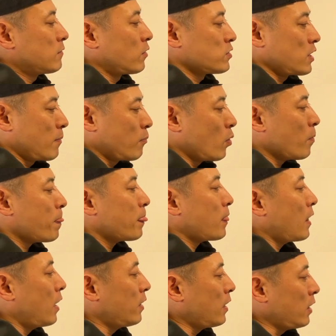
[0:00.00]
for example,
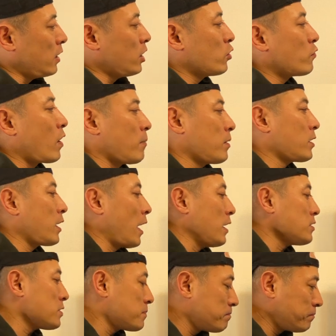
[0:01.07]
and the yield farming
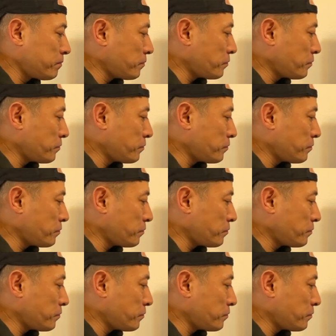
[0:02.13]
case,